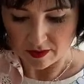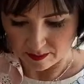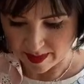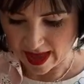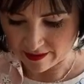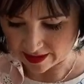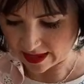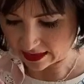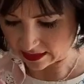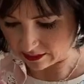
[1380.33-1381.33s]
bearing
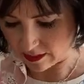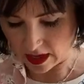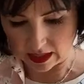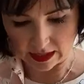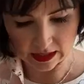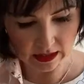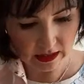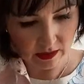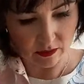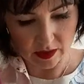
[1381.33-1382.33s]
that in
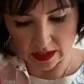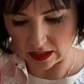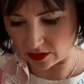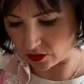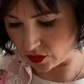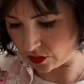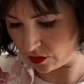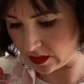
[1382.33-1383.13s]
mind, we need to